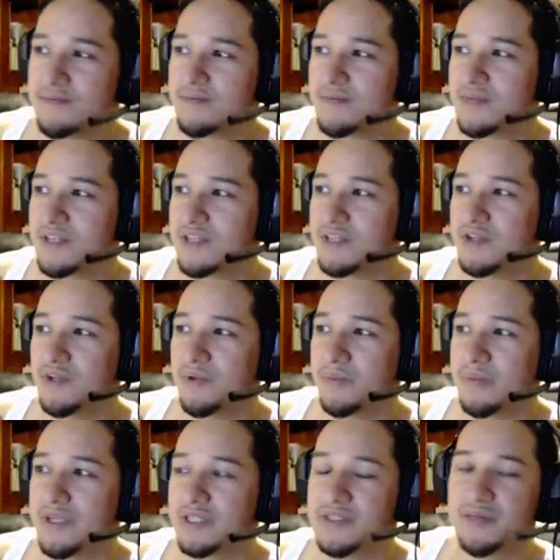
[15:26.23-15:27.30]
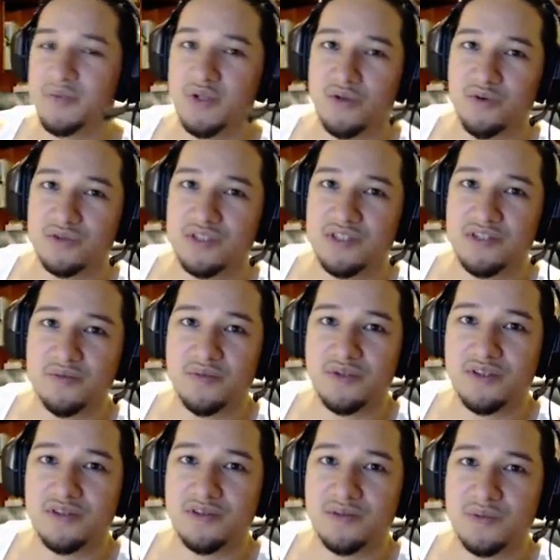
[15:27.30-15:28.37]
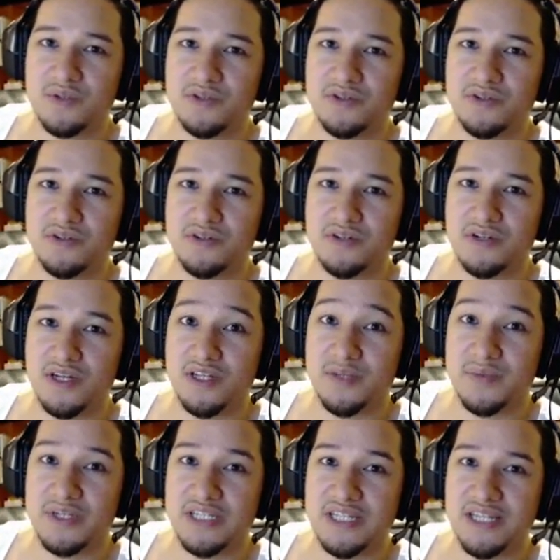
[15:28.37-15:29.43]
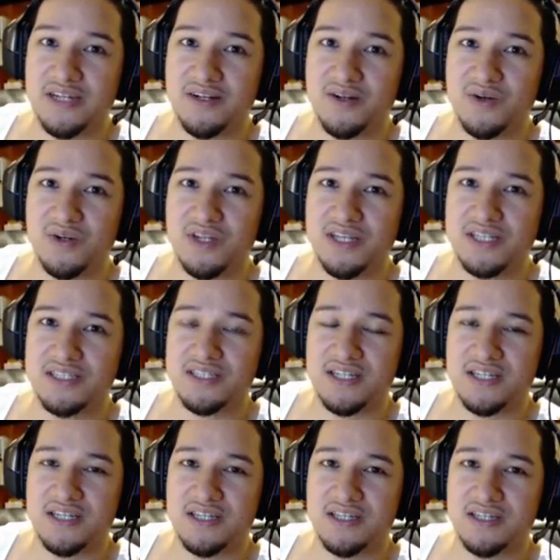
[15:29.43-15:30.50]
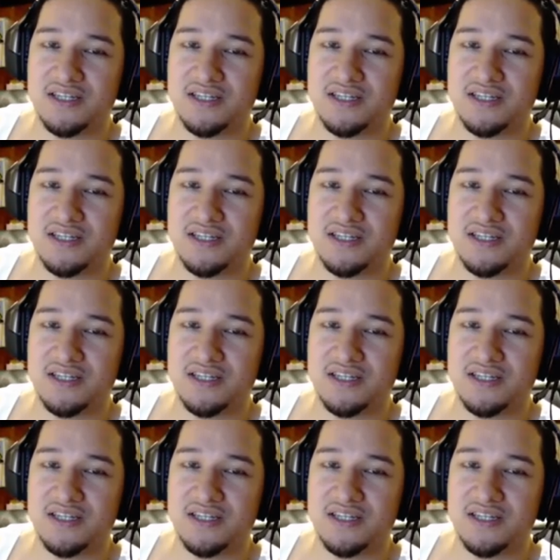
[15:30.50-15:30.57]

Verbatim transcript: you don't mess up your whole team with your element there, or like say